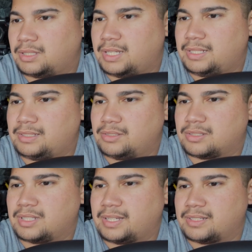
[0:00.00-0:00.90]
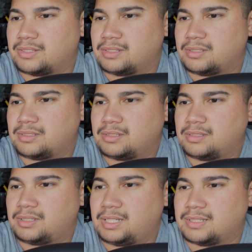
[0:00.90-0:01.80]
And it looks like it's
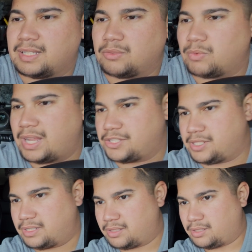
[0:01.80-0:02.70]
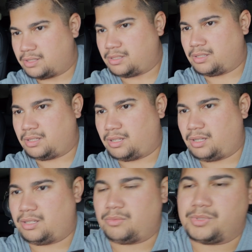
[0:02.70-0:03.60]
like ratcheted,
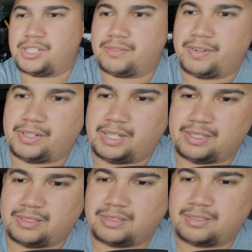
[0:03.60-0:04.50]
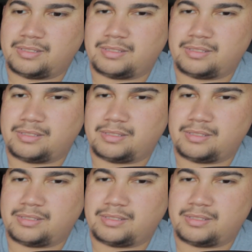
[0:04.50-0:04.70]
which is very nice.